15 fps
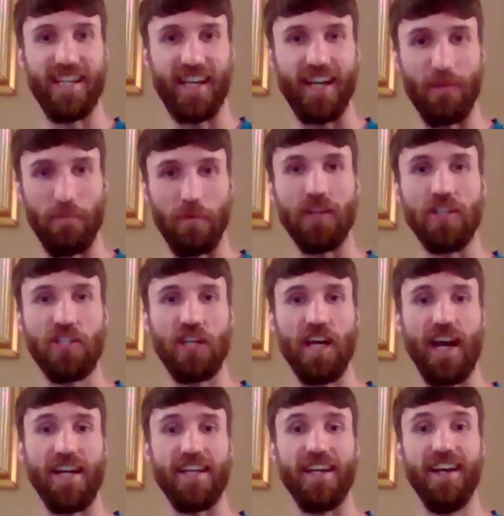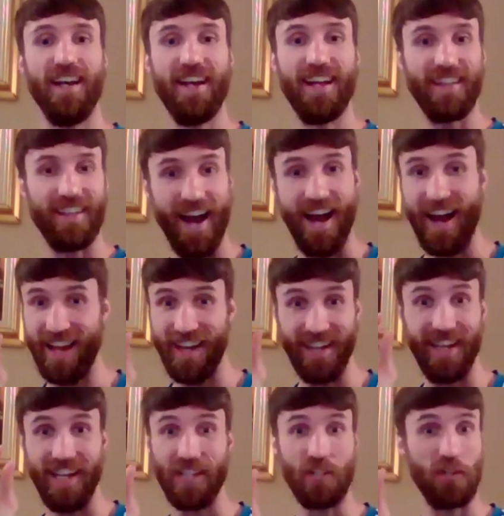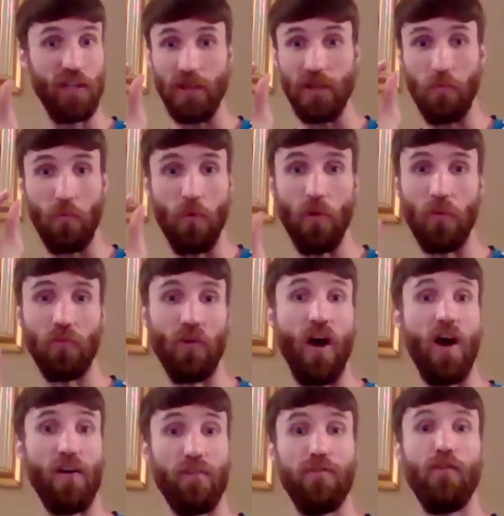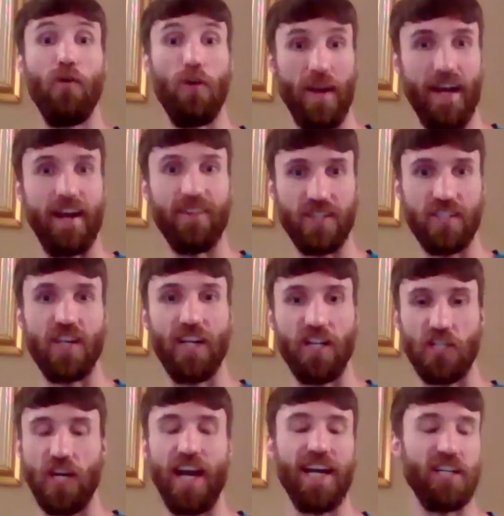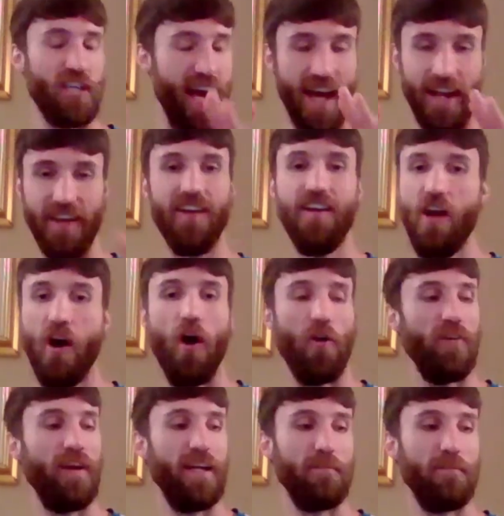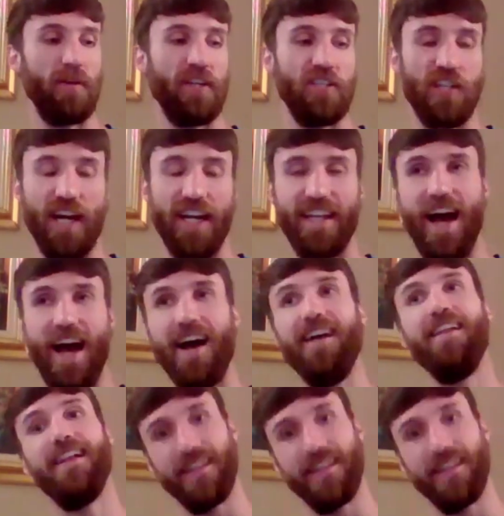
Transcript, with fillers: You can appreciate that literally one wrong foot here is going to change it, and I really appreciate that.